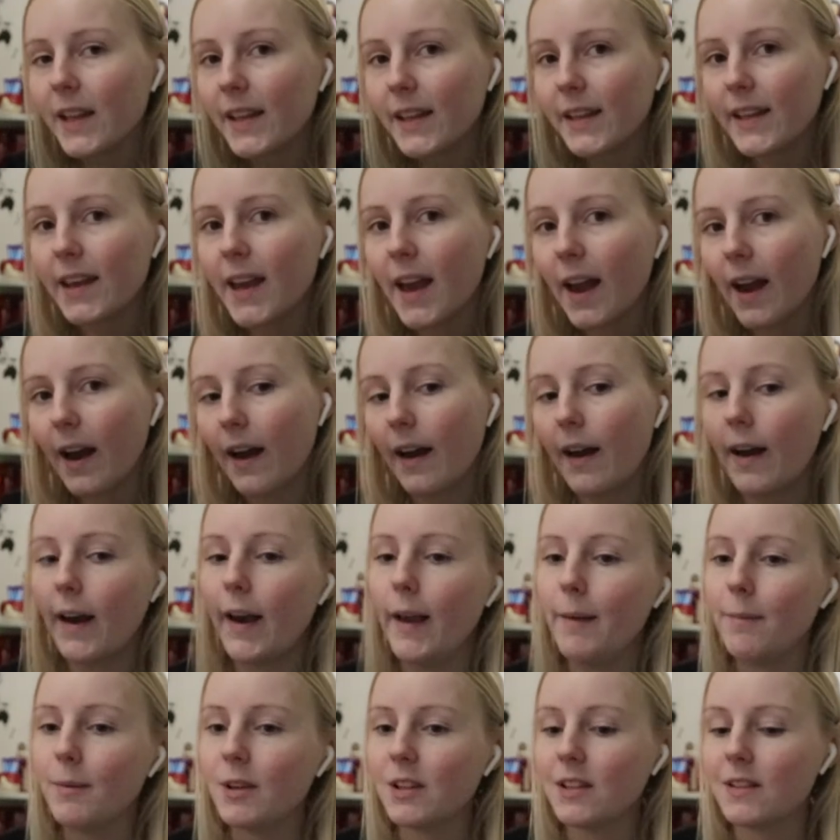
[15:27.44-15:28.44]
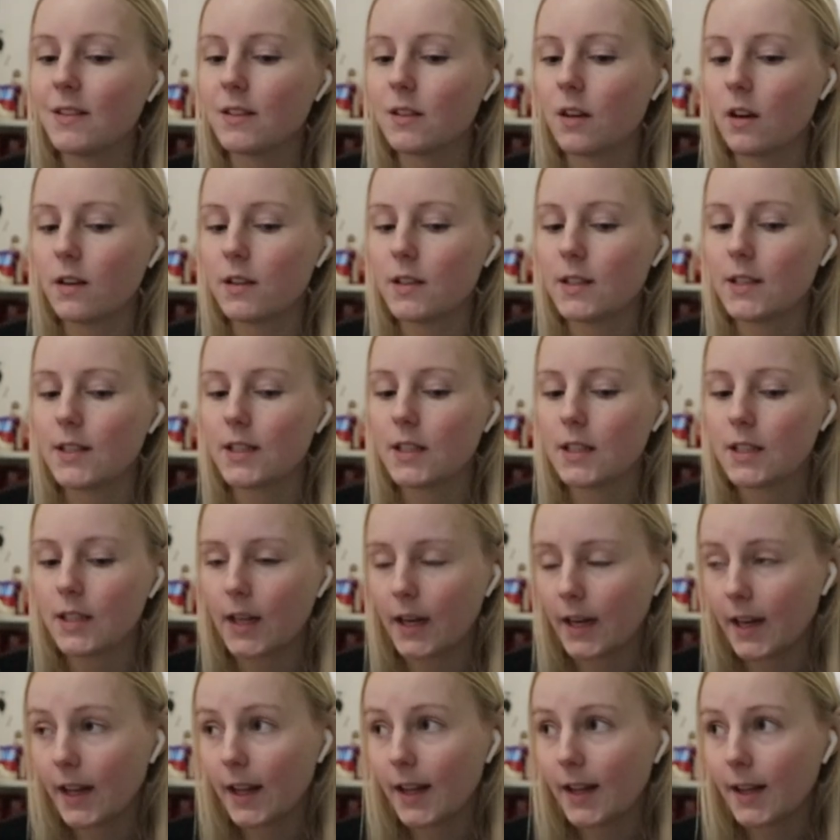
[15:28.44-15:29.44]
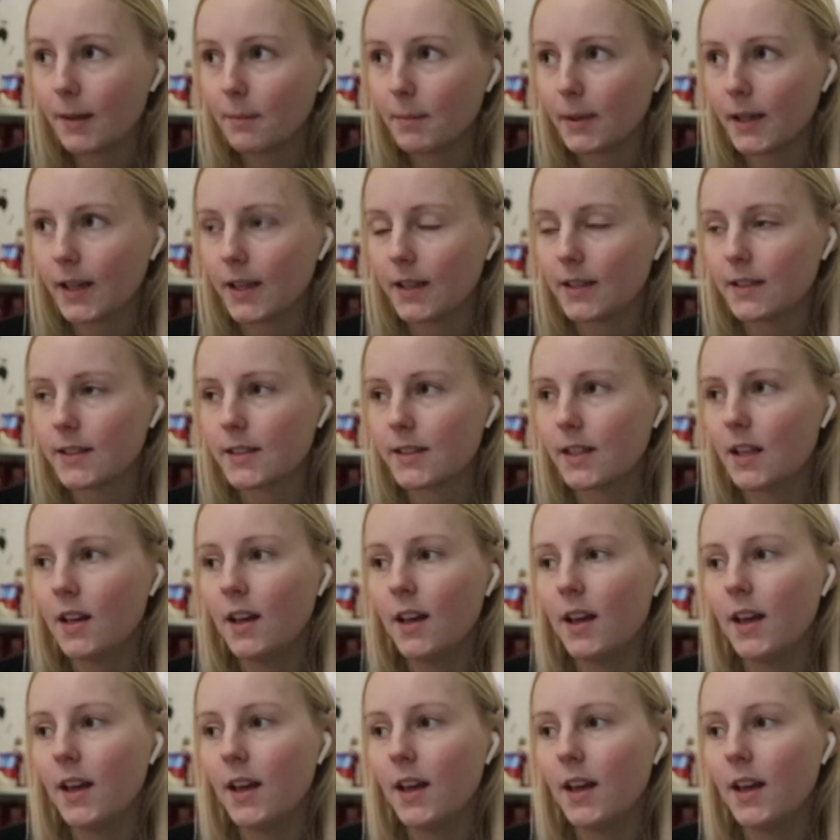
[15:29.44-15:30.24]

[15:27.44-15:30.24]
yeah, I'm gonna start studying because